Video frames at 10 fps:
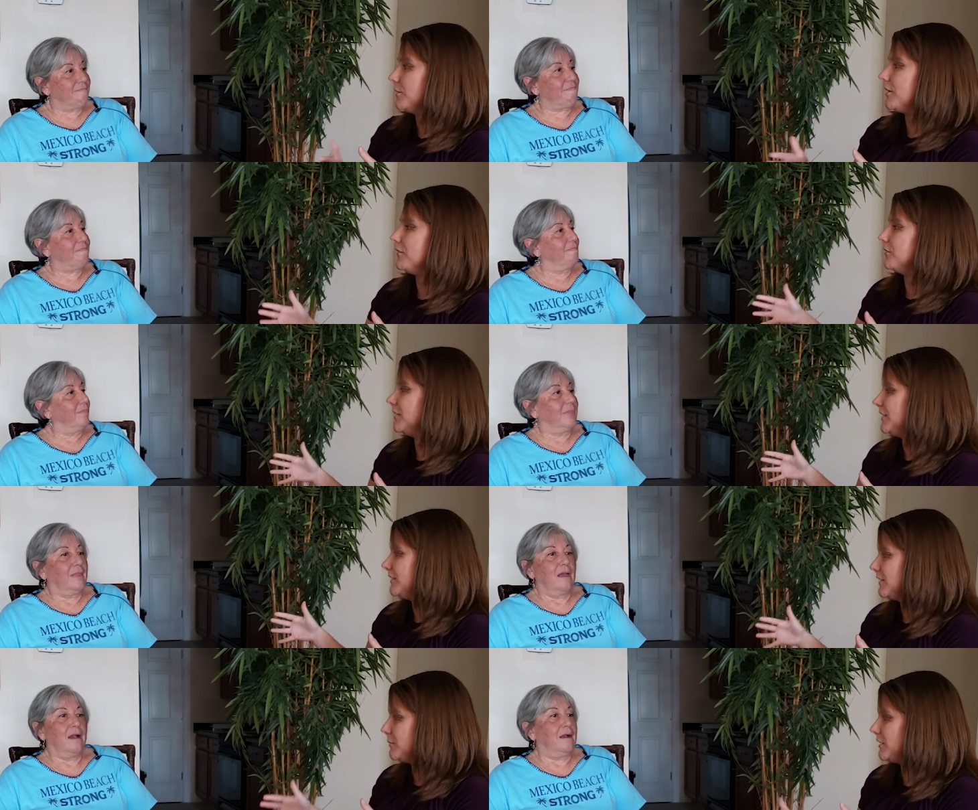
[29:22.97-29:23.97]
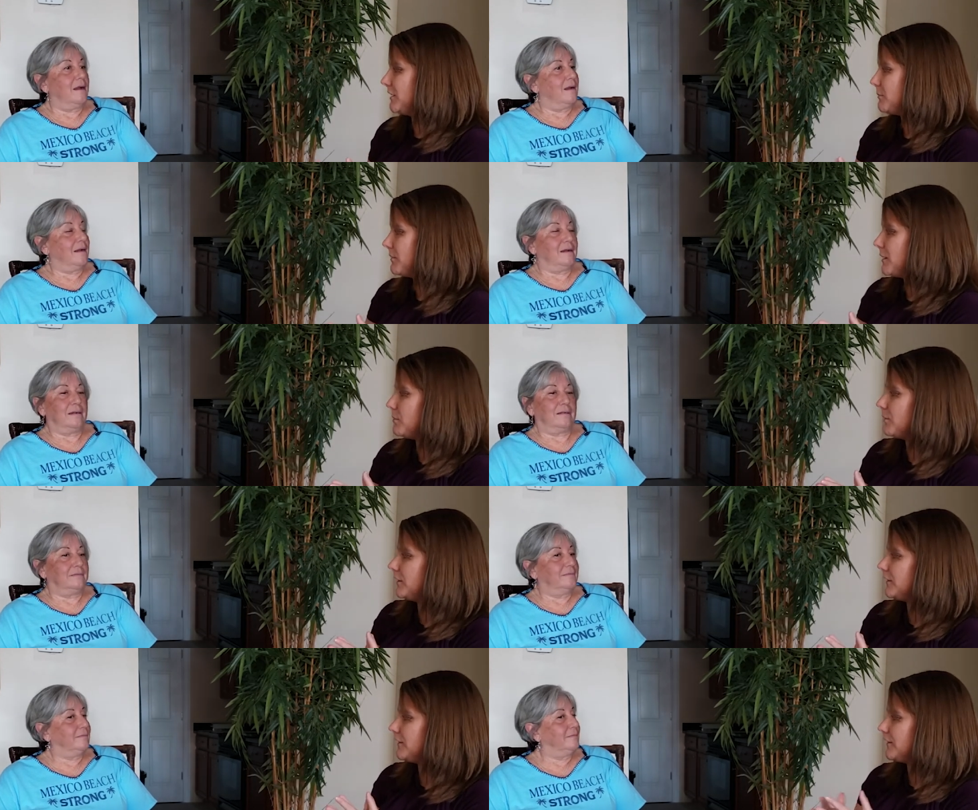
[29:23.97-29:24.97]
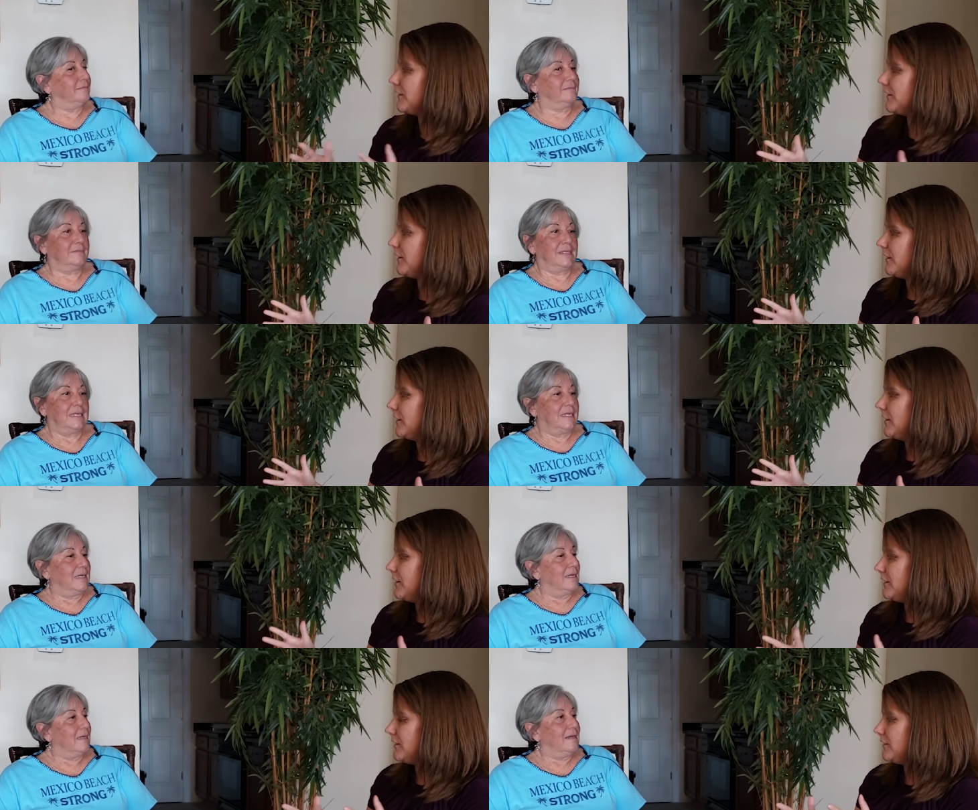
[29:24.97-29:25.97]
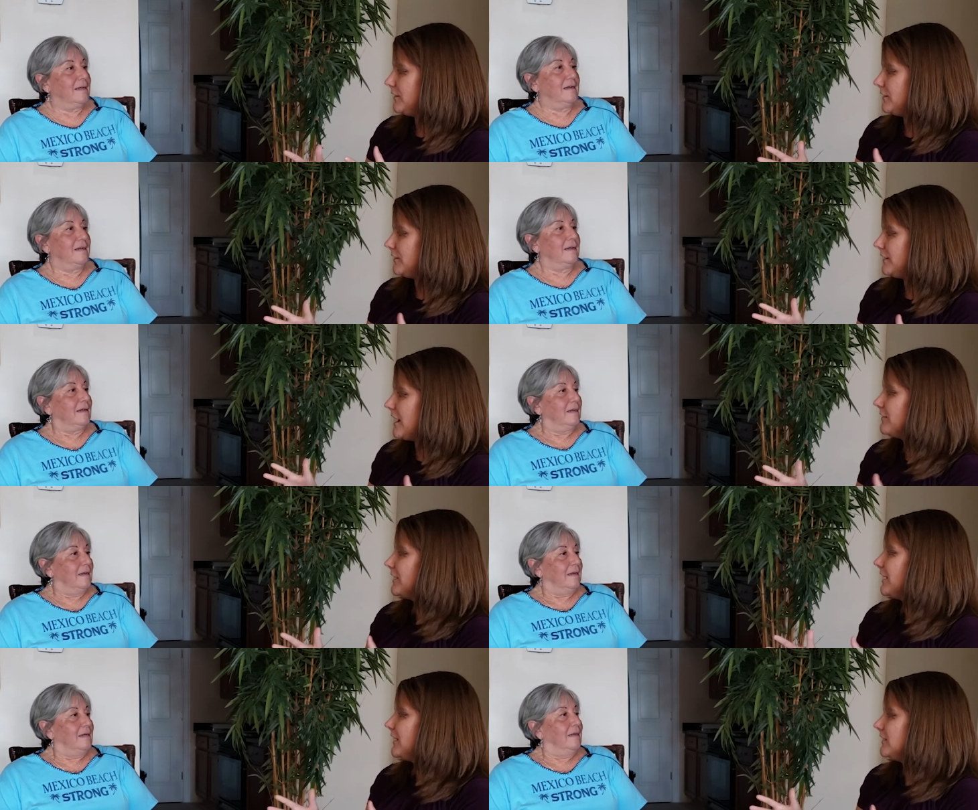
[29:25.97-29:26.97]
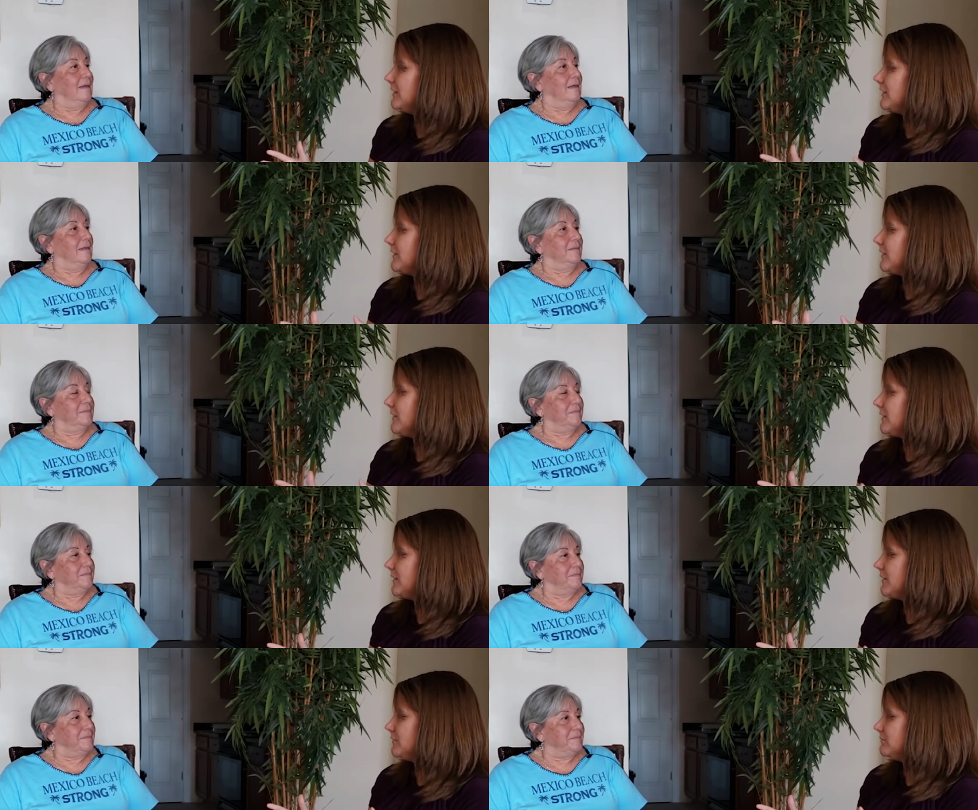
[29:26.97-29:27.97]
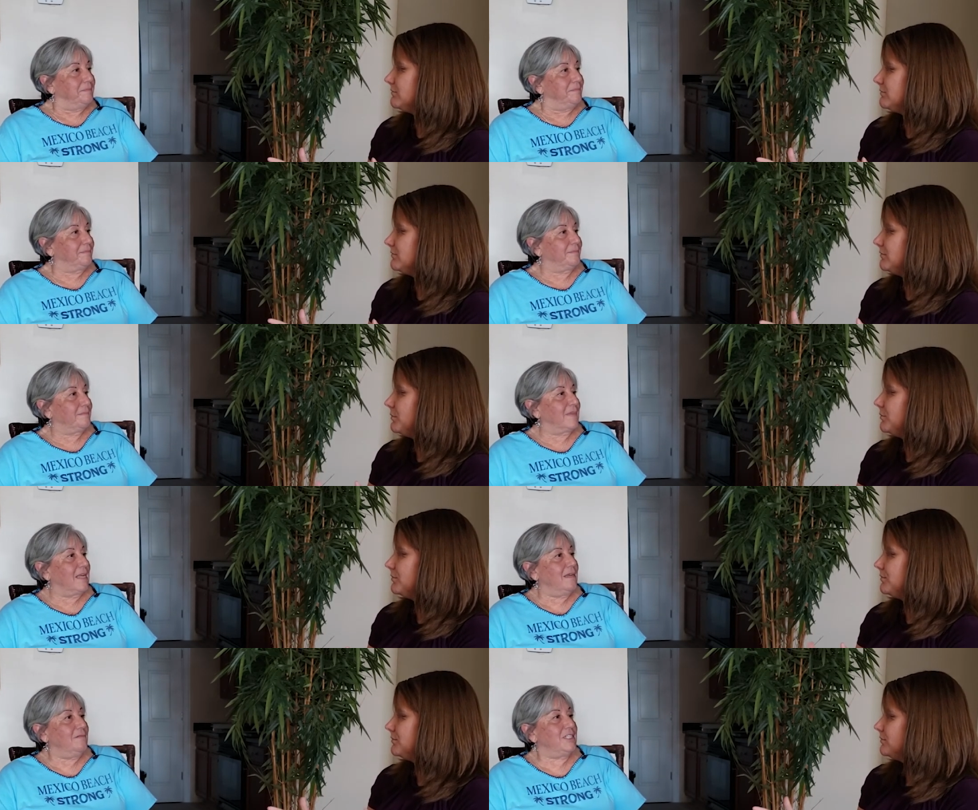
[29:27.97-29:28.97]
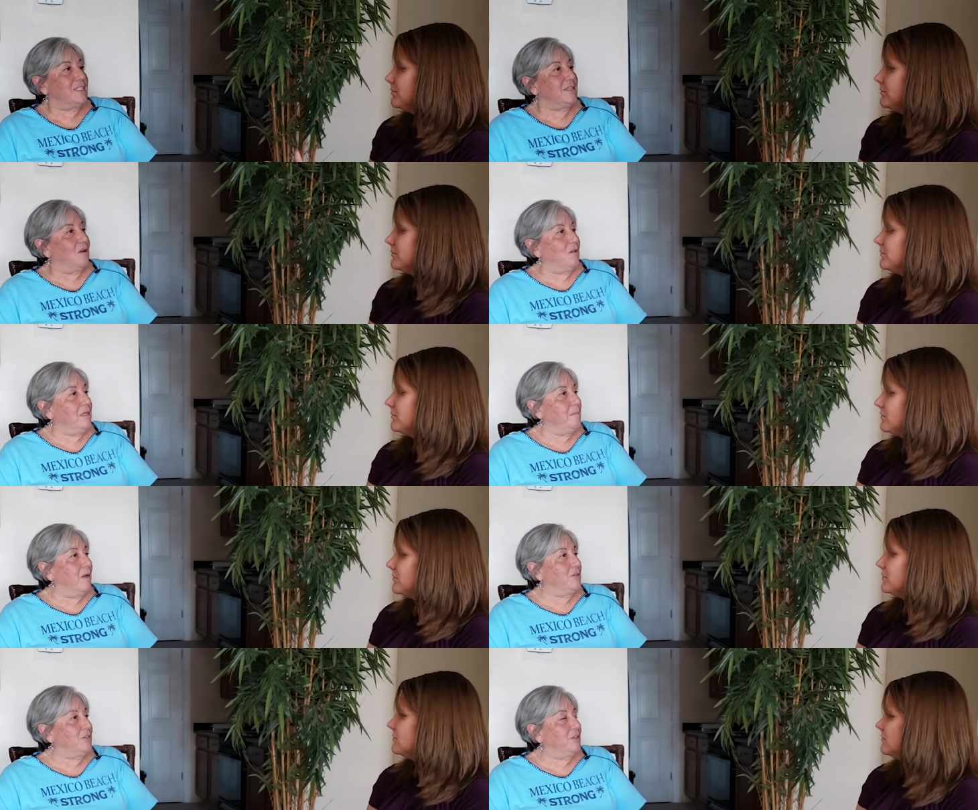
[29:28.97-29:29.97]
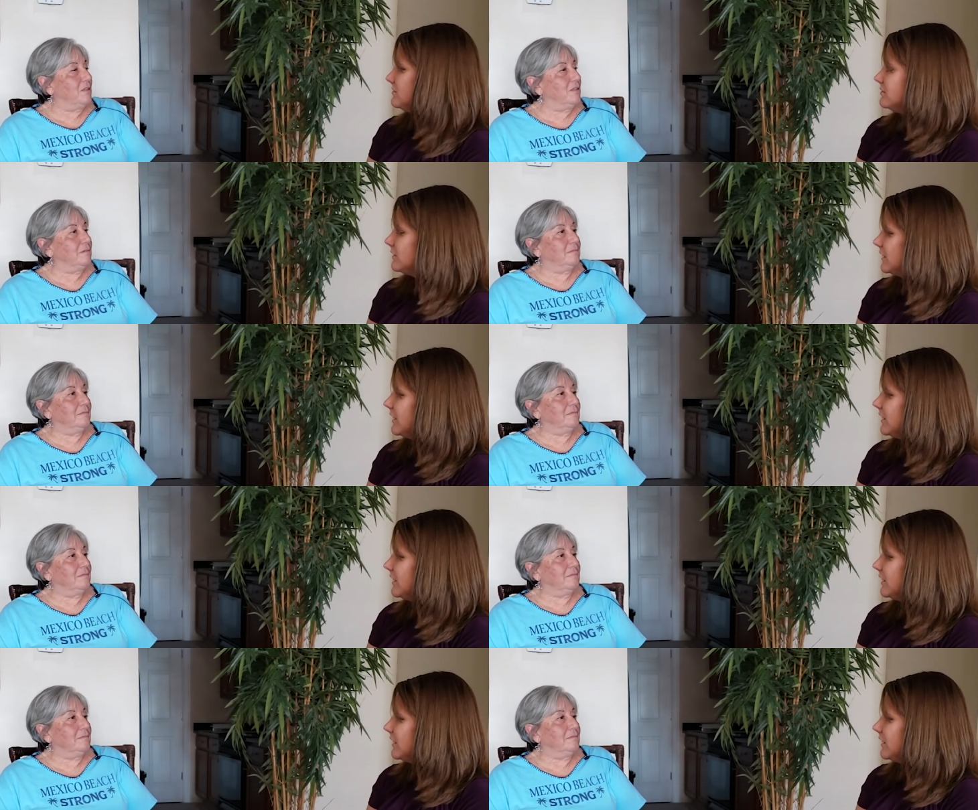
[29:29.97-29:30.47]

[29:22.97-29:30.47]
Speaker 1: recovery. I mean, at that point, it's navigating this. It
Speaker 2: was just a whole emotional,